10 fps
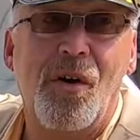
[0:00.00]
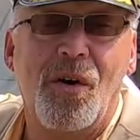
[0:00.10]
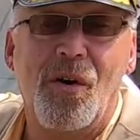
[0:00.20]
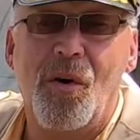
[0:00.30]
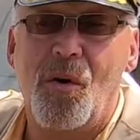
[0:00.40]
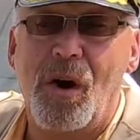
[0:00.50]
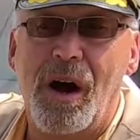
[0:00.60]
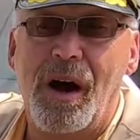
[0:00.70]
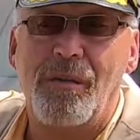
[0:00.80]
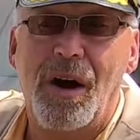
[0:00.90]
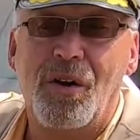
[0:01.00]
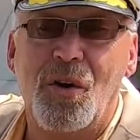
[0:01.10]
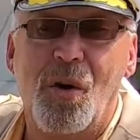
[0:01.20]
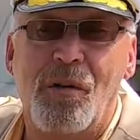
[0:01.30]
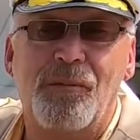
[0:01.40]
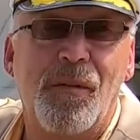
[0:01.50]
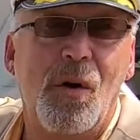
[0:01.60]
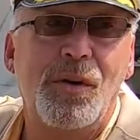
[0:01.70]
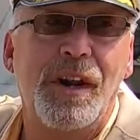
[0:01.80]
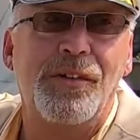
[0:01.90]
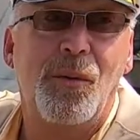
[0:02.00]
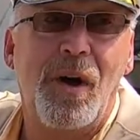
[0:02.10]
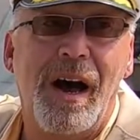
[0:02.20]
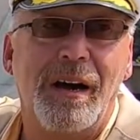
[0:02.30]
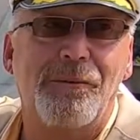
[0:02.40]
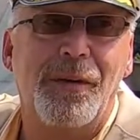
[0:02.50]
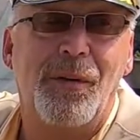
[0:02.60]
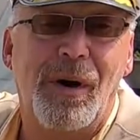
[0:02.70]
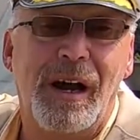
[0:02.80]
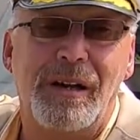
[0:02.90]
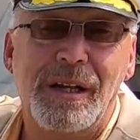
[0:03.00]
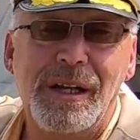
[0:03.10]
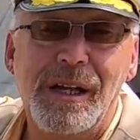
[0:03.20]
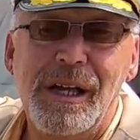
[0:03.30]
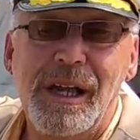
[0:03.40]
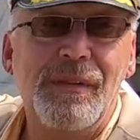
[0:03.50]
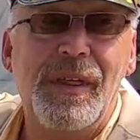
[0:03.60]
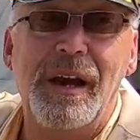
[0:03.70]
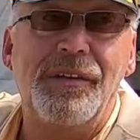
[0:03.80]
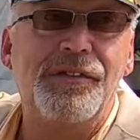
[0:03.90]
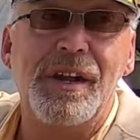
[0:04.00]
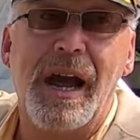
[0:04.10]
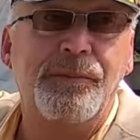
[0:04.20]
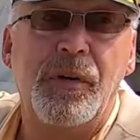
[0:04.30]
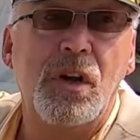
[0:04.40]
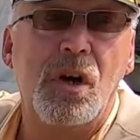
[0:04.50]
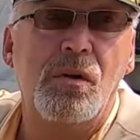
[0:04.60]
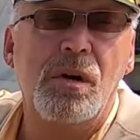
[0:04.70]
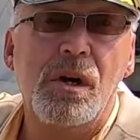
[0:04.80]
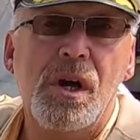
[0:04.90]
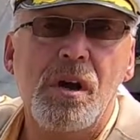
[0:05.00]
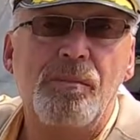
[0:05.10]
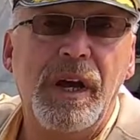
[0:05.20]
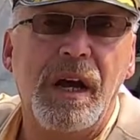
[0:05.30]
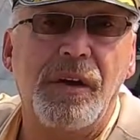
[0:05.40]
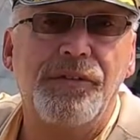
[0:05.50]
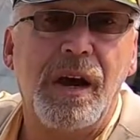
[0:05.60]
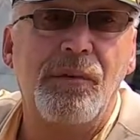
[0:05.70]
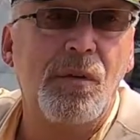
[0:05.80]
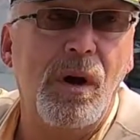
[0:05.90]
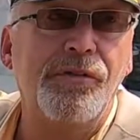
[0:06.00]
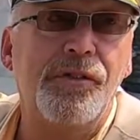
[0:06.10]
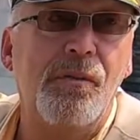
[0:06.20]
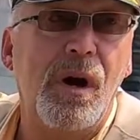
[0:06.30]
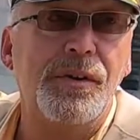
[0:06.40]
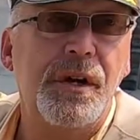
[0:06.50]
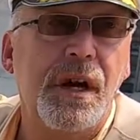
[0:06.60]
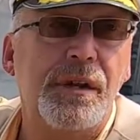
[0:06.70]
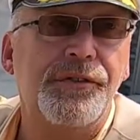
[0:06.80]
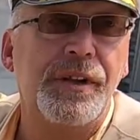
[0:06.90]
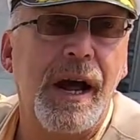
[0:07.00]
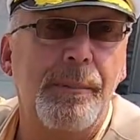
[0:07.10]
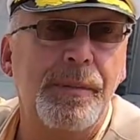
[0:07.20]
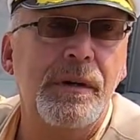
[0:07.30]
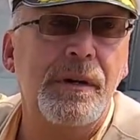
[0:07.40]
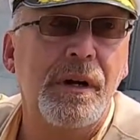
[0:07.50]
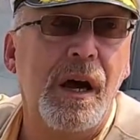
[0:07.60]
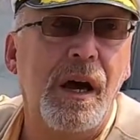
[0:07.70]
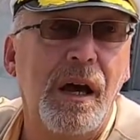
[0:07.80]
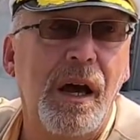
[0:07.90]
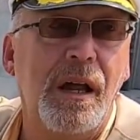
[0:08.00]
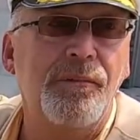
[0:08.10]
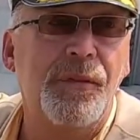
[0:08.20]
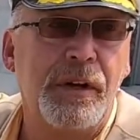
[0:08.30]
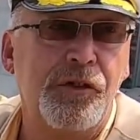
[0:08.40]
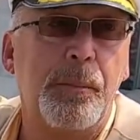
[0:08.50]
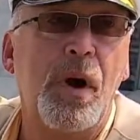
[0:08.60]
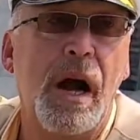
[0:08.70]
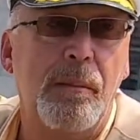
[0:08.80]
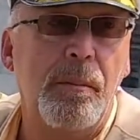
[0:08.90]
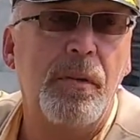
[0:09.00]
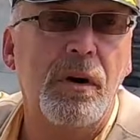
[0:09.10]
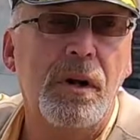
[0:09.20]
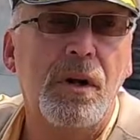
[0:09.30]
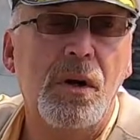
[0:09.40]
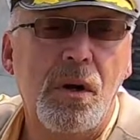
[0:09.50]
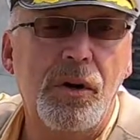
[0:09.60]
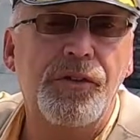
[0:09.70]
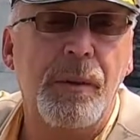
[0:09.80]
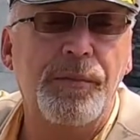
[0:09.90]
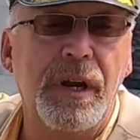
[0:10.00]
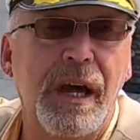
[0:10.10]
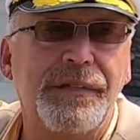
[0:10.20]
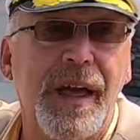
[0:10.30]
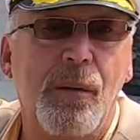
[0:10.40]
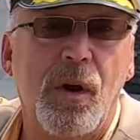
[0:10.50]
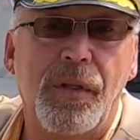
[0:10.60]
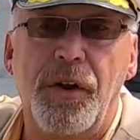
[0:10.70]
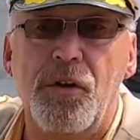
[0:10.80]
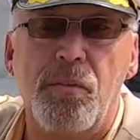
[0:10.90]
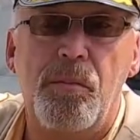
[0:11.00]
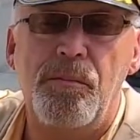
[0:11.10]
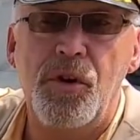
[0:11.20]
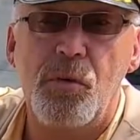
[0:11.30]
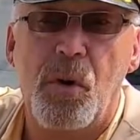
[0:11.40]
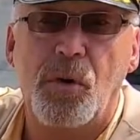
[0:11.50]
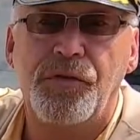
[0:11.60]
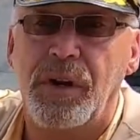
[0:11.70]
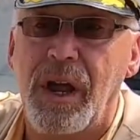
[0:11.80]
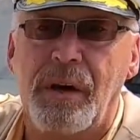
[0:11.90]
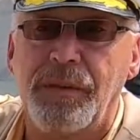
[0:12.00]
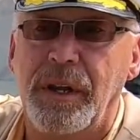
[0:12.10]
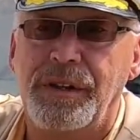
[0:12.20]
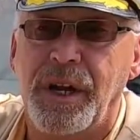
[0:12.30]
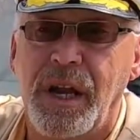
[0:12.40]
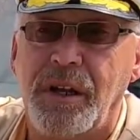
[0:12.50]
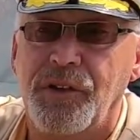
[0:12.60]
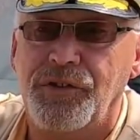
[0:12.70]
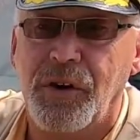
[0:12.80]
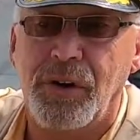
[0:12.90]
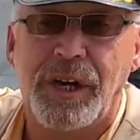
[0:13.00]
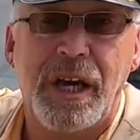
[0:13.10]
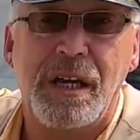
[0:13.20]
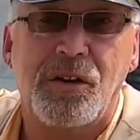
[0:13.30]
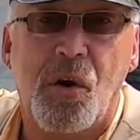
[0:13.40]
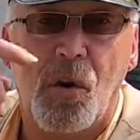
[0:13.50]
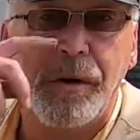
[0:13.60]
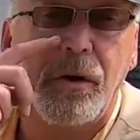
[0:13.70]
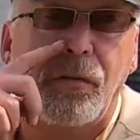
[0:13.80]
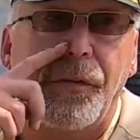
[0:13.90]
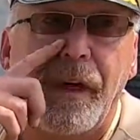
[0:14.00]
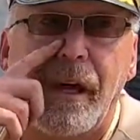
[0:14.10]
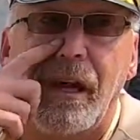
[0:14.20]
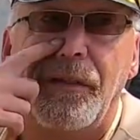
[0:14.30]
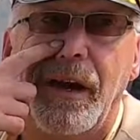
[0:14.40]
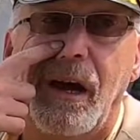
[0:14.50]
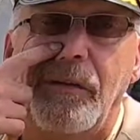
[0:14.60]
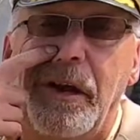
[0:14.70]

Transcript: or go go afloat in the water for a while, then it's not for you. Because every once in a while you got to stop and fix a problem or something like that. Where the new boats and everything today, you just turn the key and go and you don't think anything of it.